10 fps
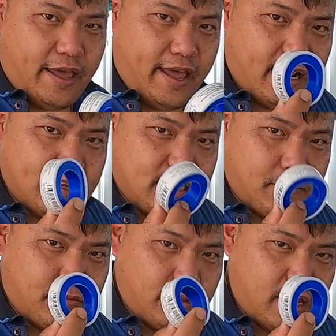and
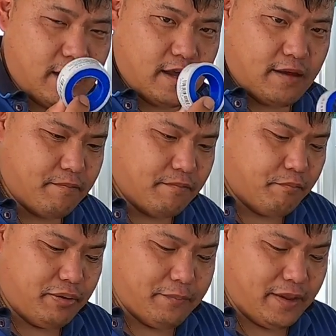some
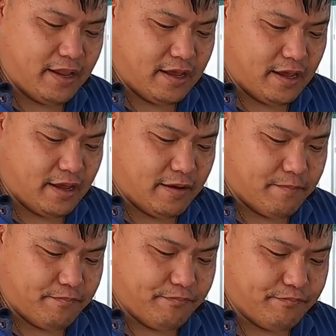plumbing
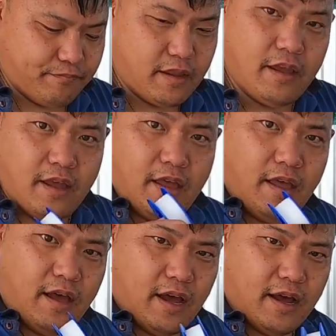
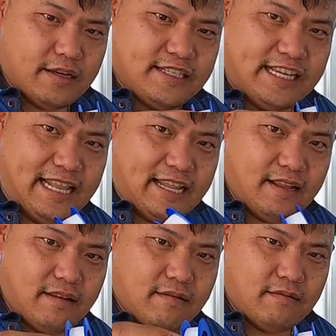sealant
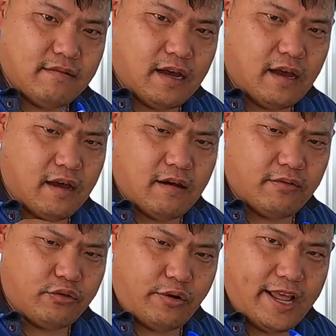
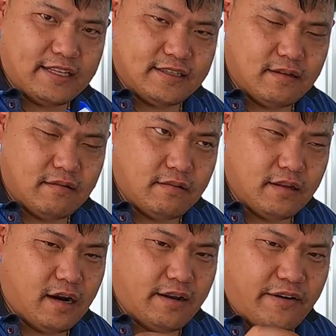threads.
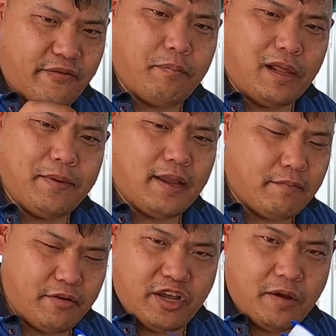They're for plumbing,
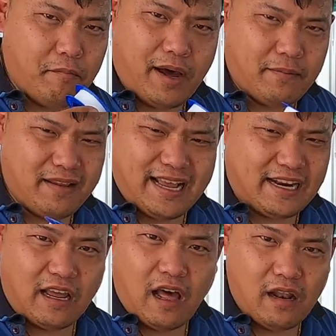but you can buy them. They're like
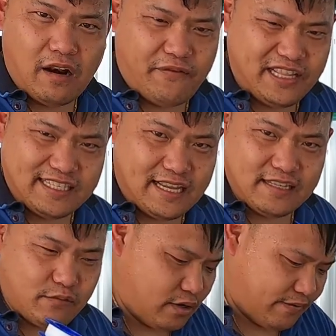
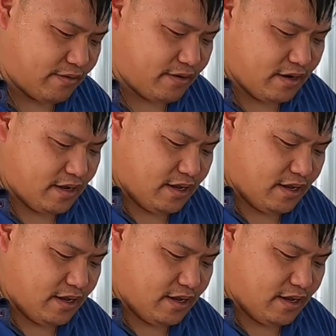$1.50 or whatever.